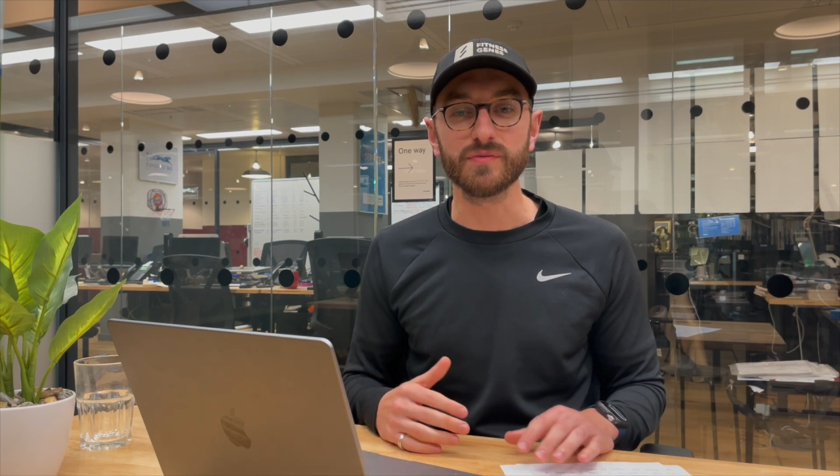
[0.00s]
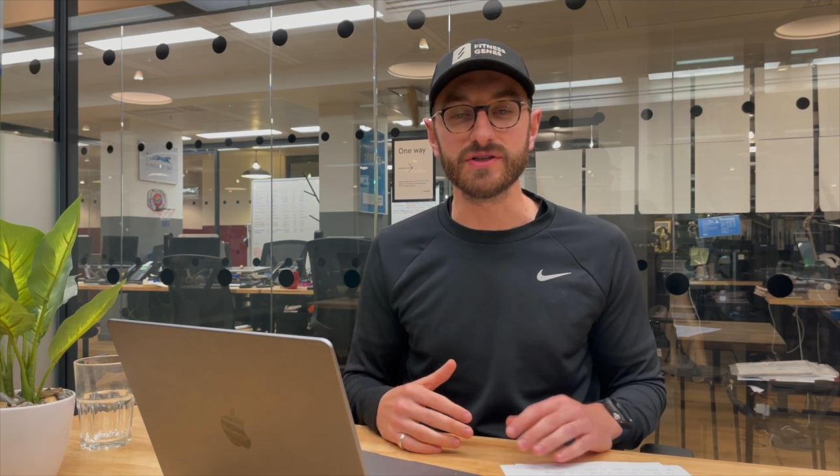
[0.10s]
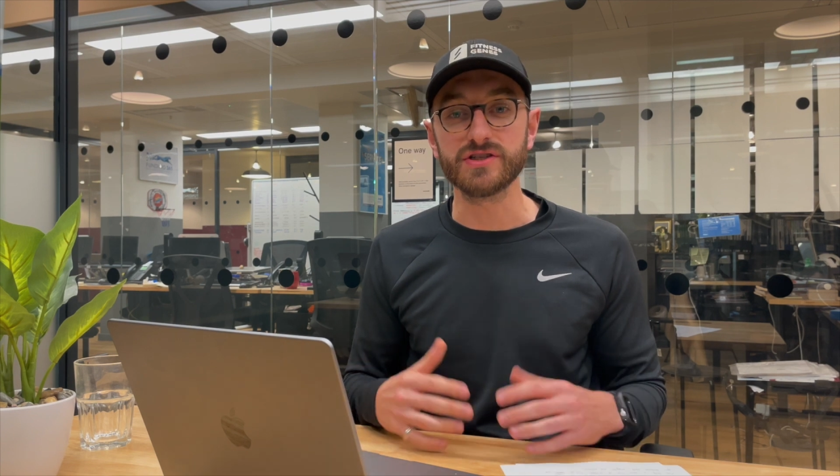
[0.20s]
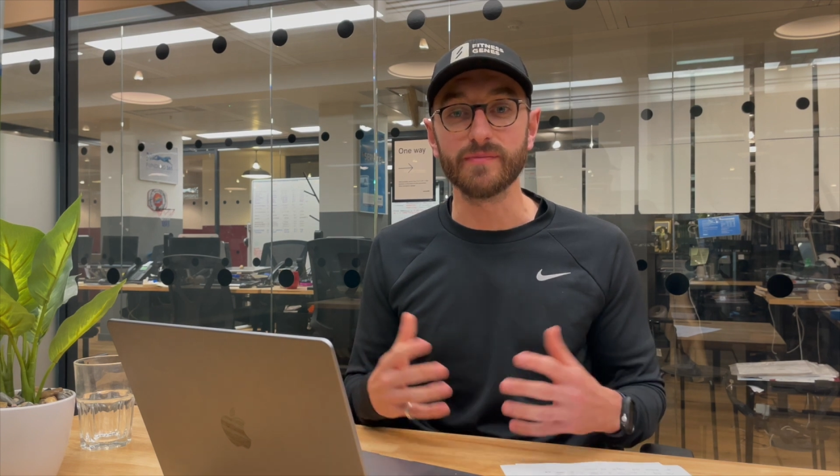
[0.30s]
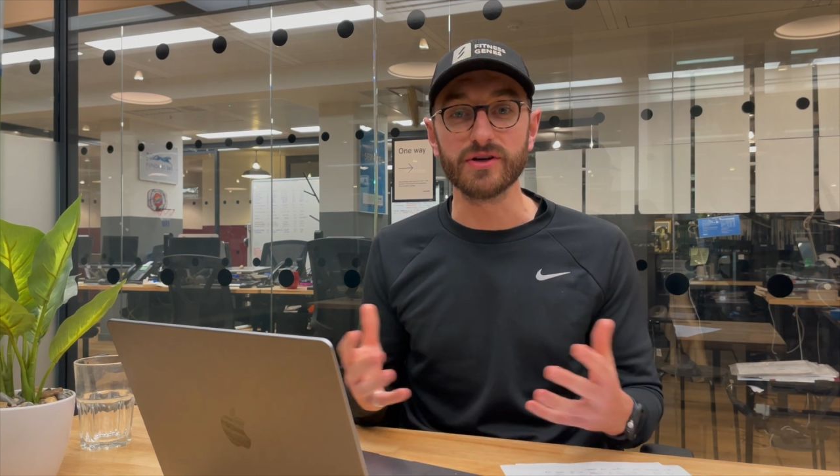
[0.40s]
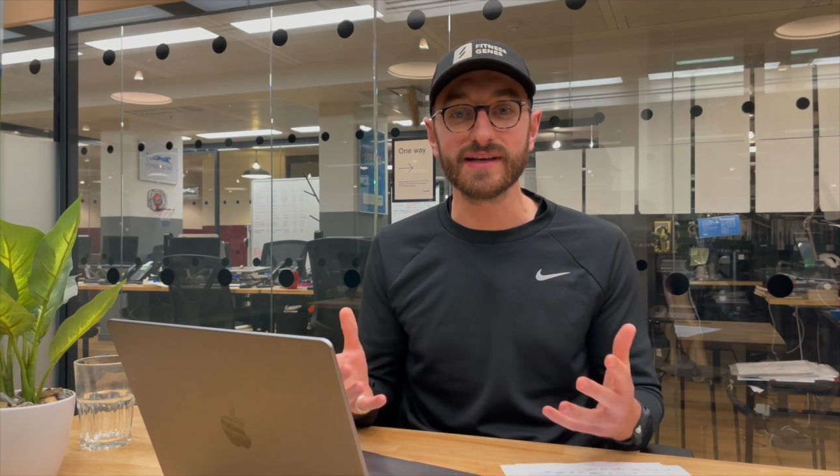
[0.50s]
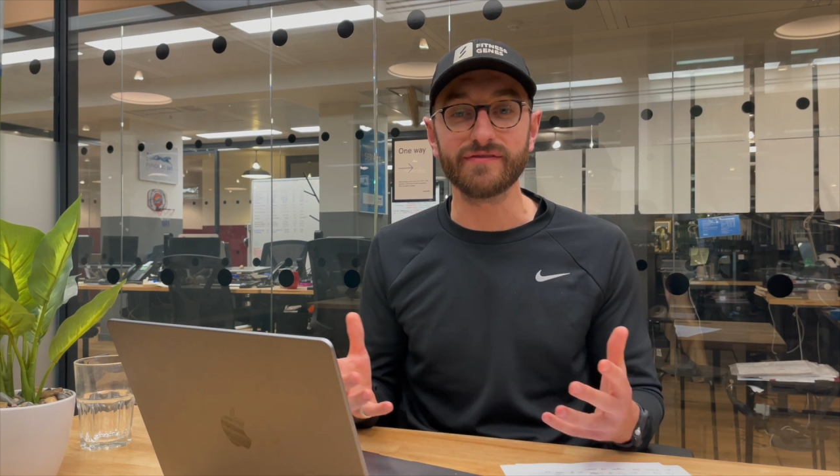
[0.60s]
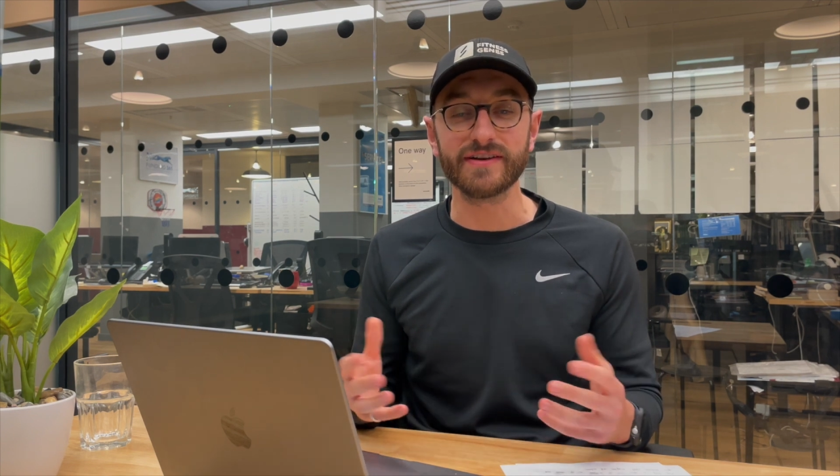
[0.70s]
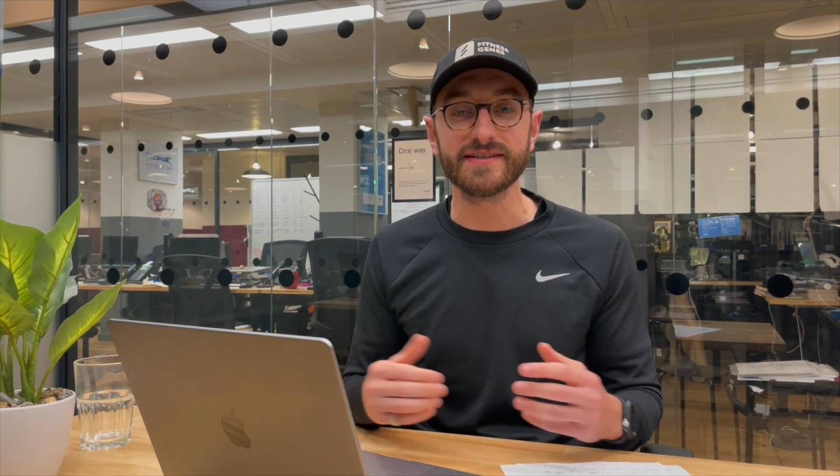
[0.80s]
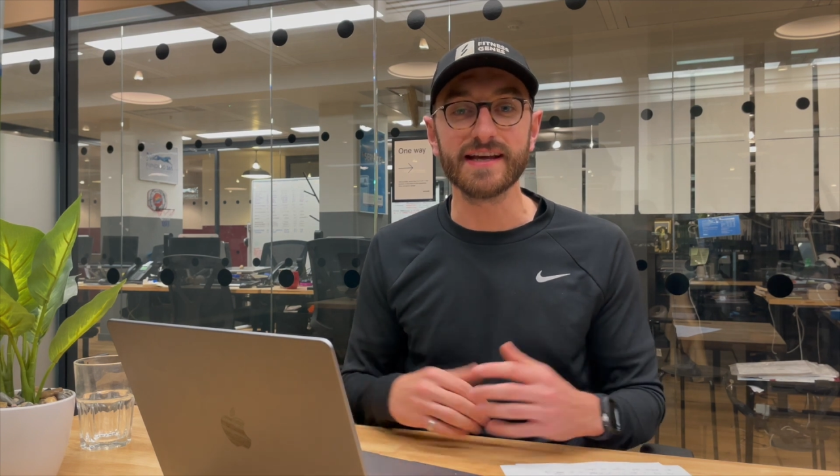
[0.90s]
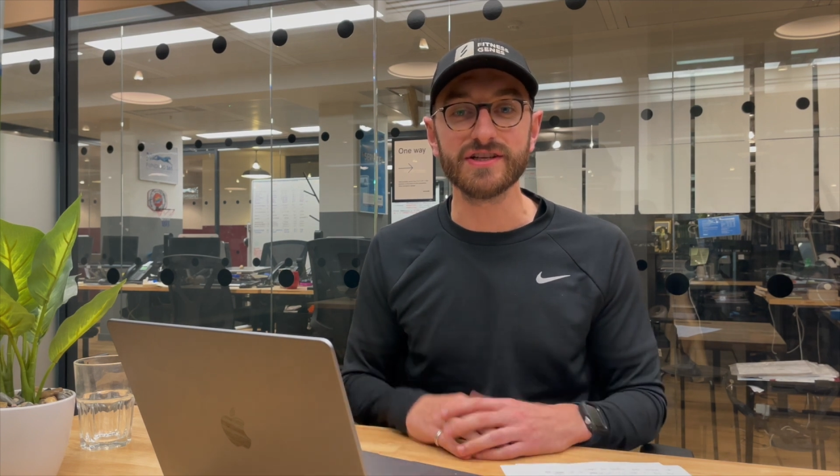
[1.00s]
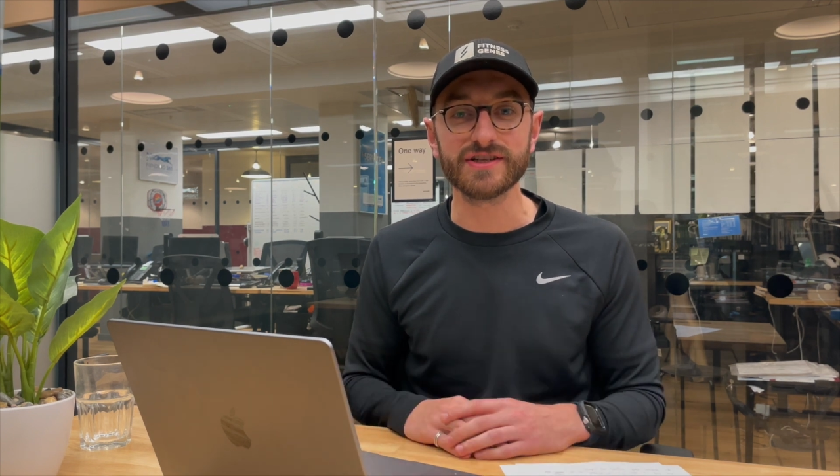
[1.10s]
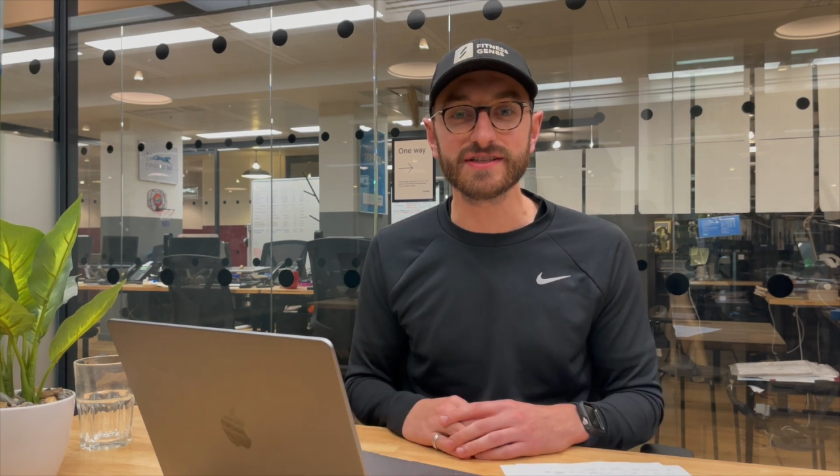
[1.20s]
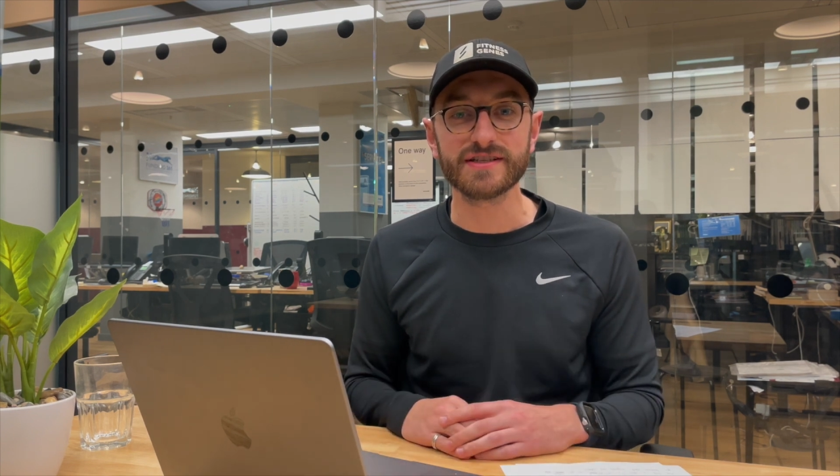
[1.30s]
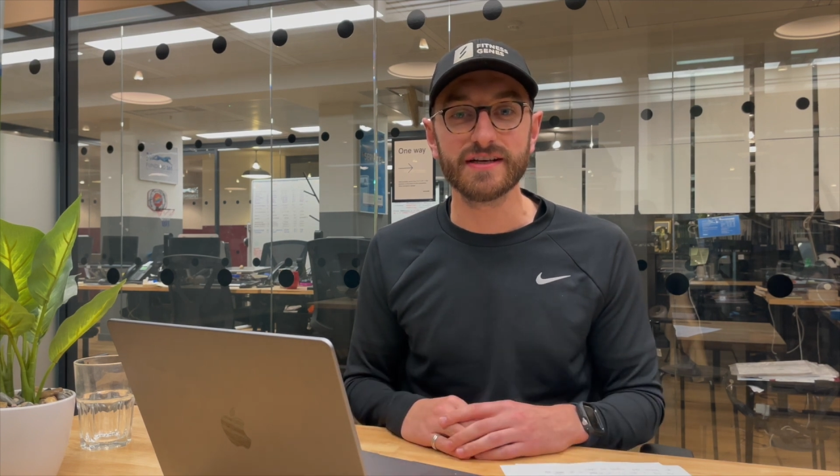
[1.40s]
which is the most
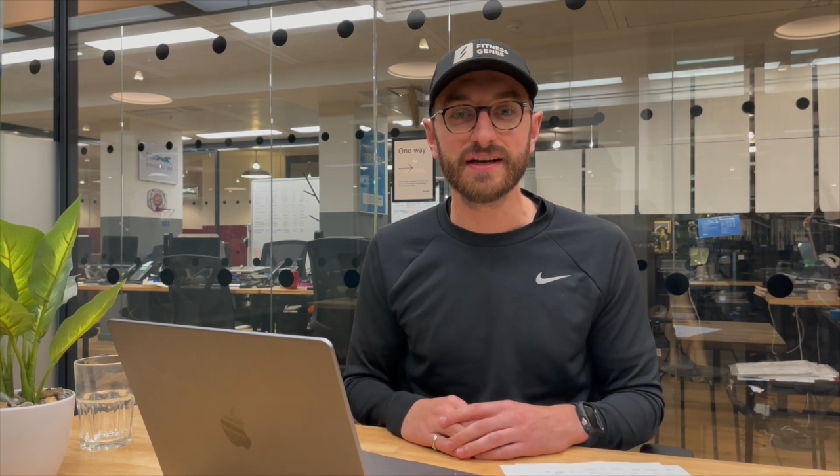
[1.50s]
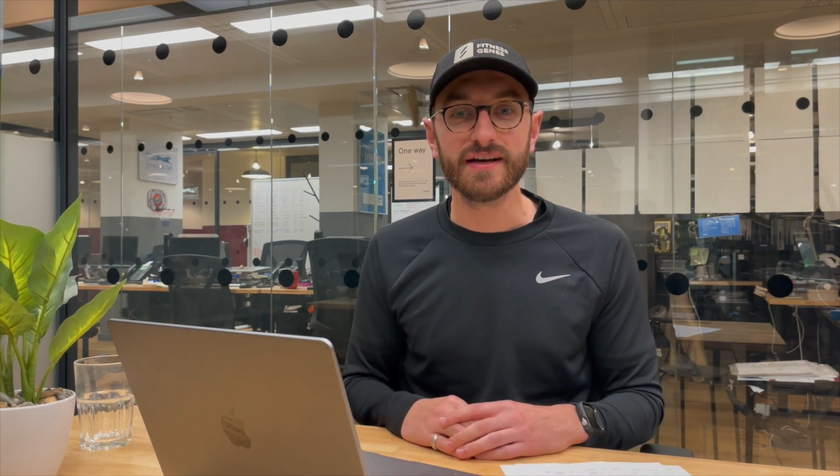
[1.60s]
advantageous.